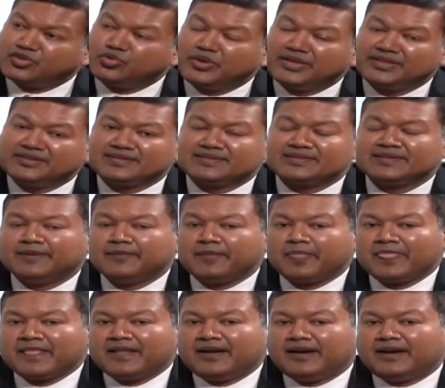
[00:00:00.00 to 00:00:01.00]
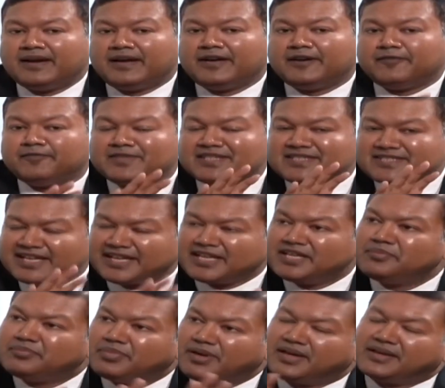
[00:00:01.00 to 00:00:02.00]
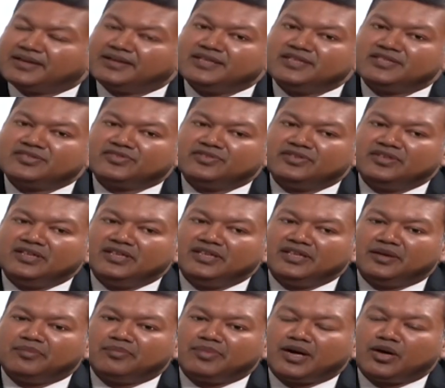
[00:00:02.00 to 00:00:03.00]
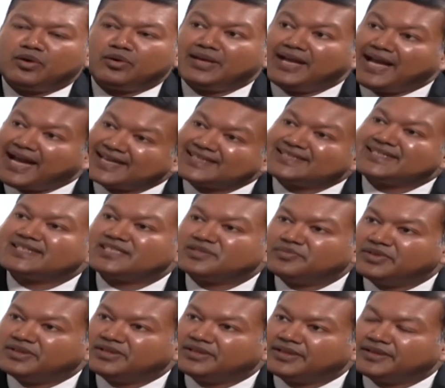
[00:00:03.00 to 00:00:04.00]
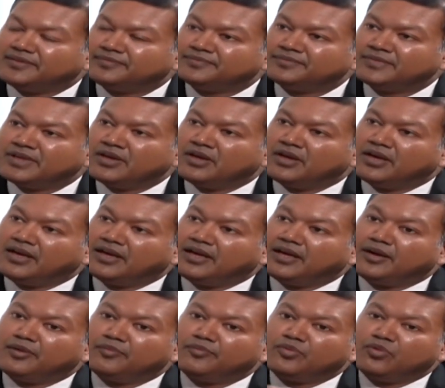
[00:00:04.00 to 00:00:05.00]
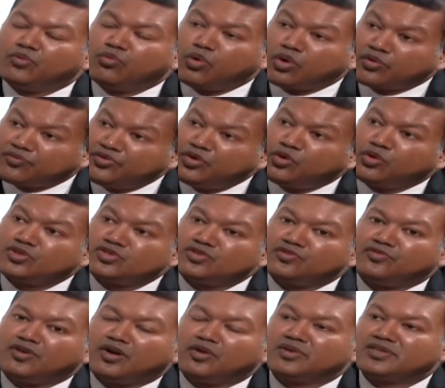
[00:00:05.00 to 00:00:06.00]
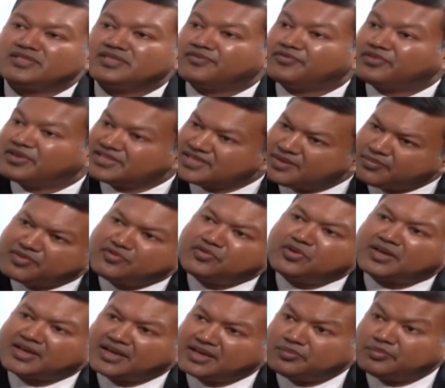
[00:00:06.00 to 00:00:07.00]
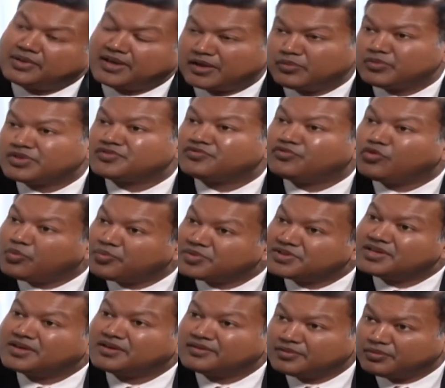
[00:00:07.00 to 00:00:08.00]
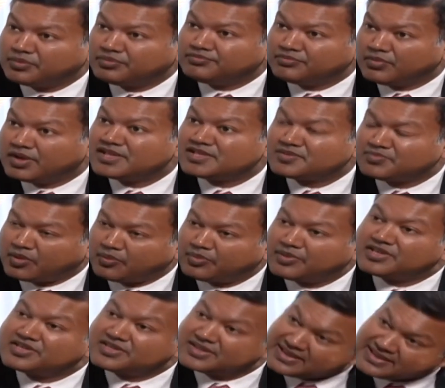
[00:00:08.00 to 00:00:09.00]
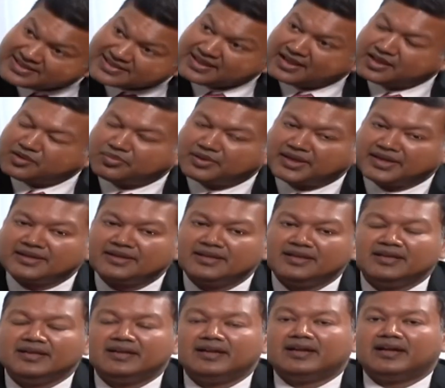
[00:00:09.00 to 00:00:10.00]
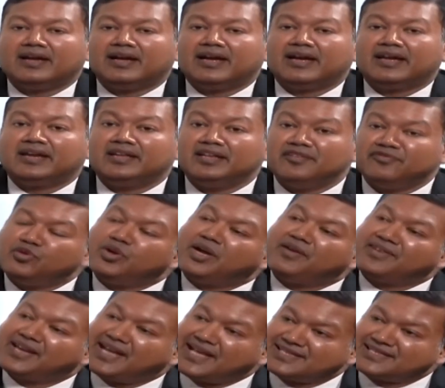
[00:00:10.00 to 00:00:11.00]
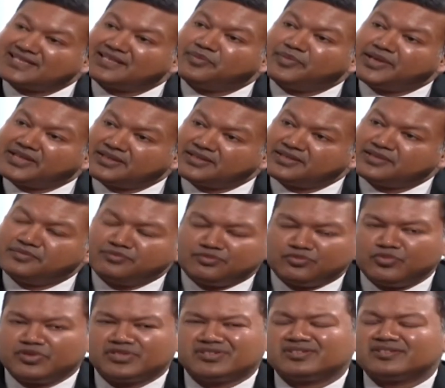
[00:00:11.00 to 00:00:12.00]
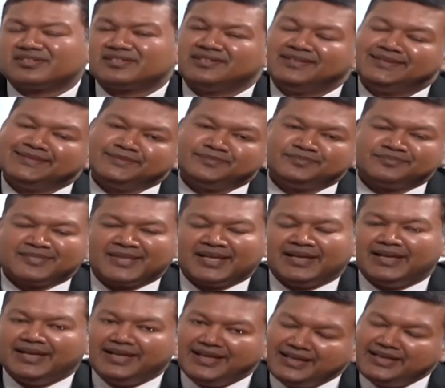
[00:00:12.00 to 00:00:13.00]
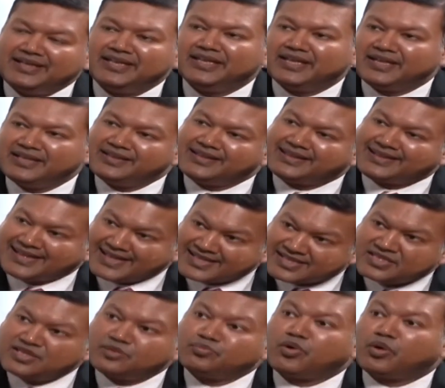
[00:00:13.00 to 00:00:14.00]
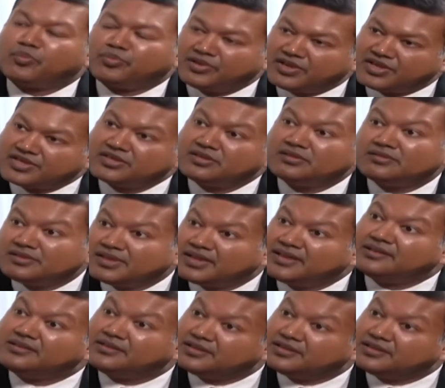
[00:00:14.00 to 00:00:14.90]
doing this. The second part is really about accessibility. What we also found is that, for example, if you're colorblind, which 4% of the world's population is colorblind, and if you have an astigmatism, which is in India, in the tested population, nearly